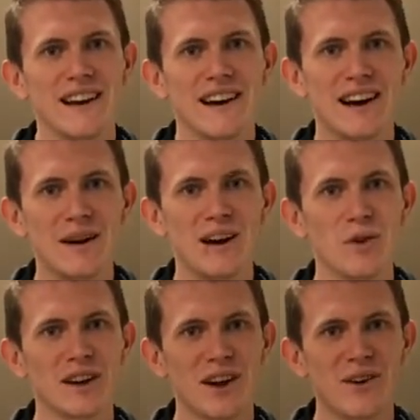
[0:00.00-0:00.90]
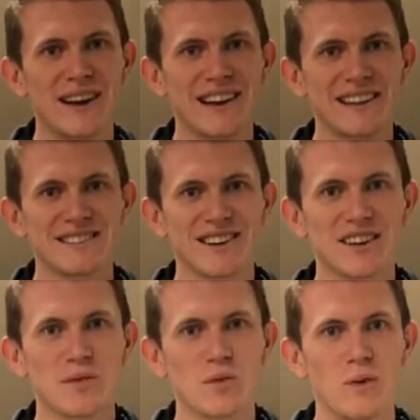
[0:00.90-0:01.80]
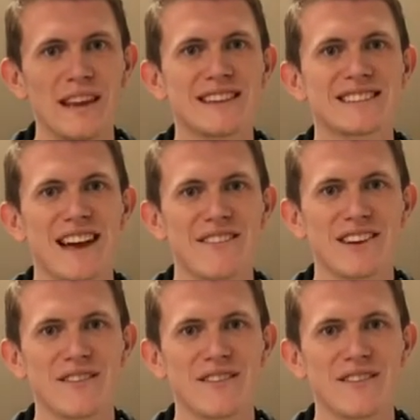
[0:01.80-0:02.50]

We're going to go ahead and get started with week 7